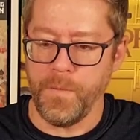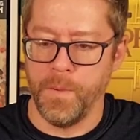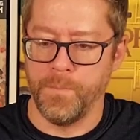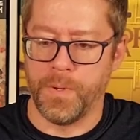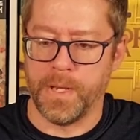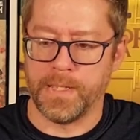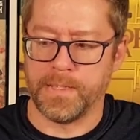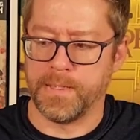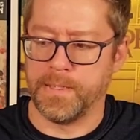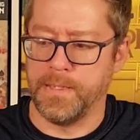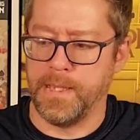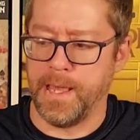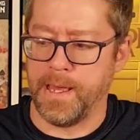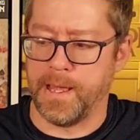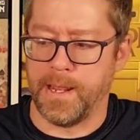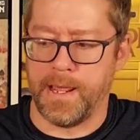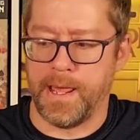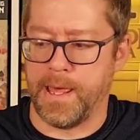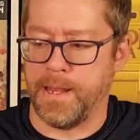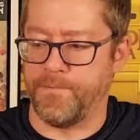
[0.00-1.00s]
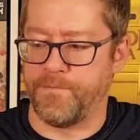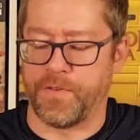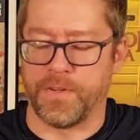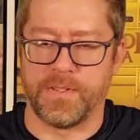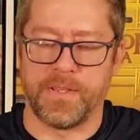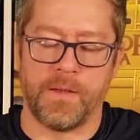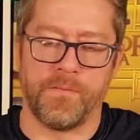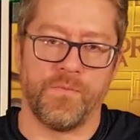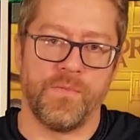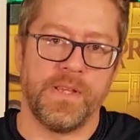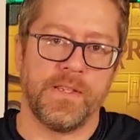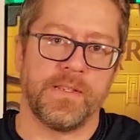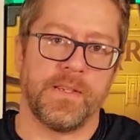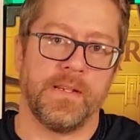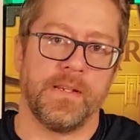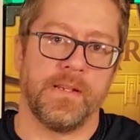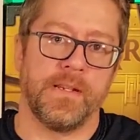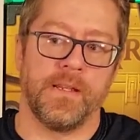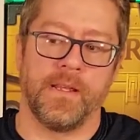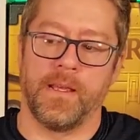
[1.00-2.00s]
But yeah, and for some
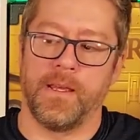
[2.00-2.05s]
reason,